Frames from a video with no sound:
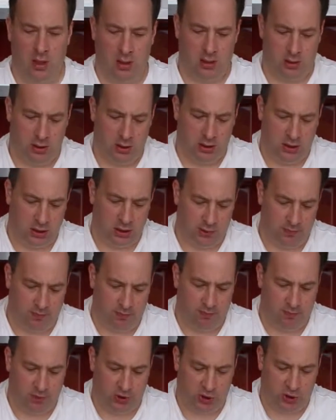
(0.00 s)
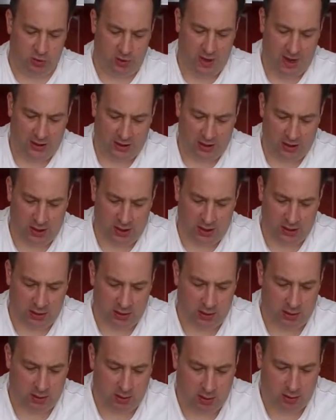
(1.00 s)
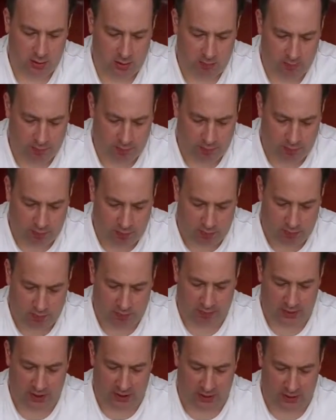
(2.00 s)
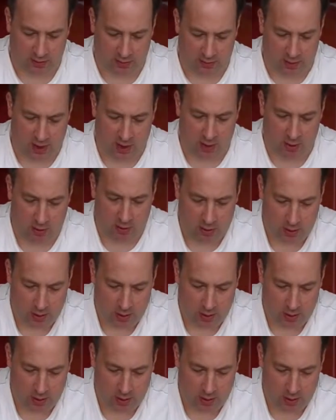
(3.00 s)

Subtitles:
to just stretch this piece of dough.